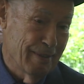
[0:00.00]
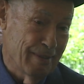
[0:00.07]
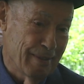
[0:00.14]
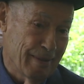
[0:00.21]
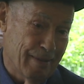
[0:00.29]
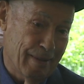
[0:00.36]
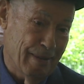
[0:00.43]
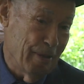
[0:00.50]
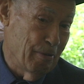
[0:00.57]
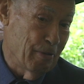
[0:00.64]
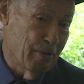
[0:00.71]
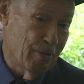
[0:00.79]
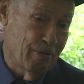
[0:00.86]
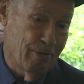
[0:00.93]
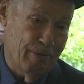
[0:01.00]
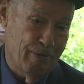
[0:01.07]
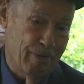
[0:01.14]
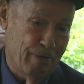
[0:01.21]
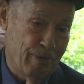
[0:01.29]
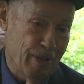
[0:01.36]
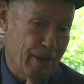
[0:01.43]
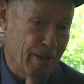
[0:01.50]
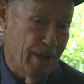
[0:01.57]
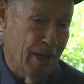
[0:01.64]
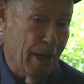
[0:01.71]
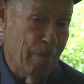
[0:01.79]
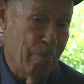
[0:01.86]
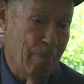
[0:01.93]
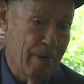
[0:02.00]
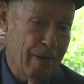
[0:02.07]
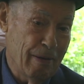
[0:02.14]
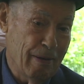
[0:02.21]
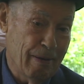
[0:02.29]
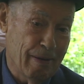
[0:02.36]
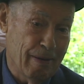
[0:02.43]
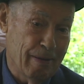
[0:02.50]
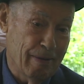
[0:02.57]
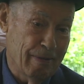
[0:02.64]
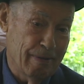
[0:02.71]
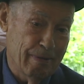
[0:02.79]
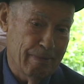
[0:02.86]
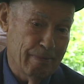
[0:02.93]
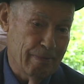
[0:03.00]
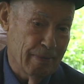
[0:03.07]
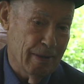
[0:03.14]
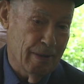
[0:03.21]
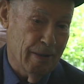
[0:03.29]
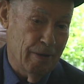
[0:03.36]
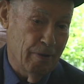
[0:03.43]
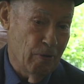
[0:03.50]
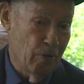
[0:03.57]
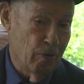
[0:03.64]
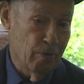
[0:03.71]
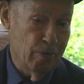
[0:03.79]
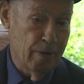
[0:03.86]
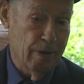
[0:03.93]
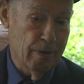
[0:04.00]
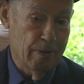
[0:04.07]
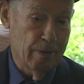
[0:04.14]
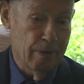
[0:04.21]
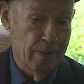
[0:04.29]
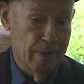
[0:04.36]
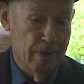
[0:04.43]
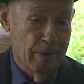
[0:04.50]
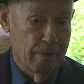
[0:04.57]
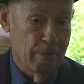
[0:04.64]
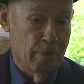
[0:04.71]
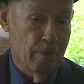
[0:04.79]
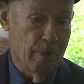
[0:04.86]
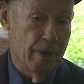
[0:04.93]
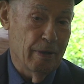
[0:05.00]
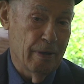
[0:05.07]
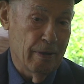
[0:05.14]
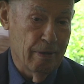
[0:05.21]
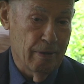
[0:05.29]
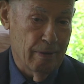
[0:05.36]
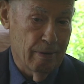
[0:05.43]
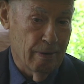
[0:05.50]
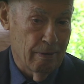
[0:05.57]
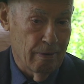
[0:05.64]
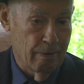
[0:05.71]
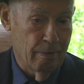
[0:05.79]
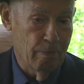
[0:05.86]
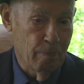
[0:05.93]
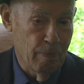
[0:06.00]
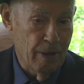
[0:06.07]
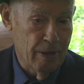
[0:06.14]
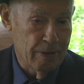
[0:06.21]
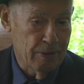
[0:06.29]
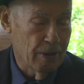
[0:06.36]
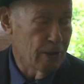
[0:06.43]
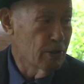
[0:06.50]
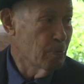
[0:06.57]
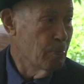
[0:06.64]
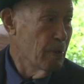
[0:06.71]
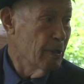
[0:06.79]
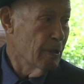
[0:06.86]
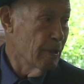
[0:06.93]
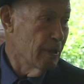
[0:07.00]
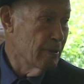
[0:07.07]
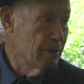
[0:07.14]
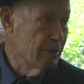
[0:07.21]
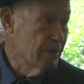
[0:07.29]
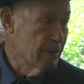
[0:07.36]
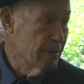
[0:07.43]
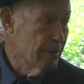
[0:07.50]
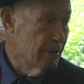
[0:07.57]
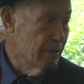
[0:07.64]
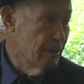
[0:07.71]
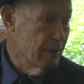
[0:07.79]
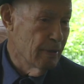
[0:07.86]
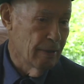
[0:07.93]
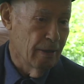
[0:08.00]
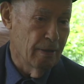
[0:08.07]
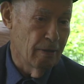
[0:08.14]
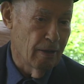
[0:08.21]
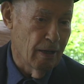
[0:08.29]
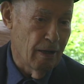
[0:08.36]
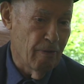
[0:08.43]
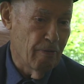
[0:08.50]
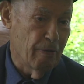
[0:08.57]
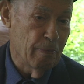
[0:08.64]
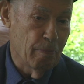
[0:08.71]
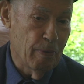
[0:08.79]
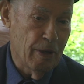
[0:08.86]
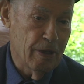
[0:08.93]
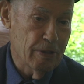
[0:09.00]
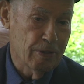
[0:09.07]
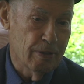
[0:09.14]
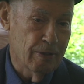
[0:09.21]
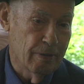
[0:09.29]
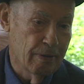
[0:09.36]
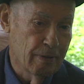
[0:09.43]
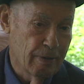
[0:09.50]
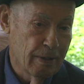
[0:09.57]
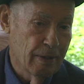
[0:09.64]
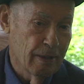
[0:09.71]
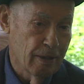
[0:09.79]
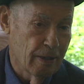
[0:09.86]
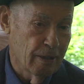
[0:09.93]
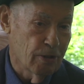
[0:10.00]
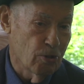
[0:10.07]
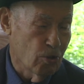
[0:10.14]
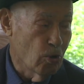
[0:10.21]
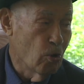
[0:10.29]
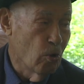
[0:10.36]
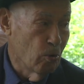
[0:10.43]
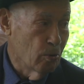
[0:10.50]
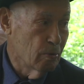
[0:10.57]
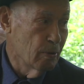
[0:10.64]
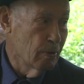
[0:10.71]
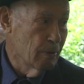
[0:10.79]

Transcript: Uh, I was very happy, and I know that my past experience and love and passion has shown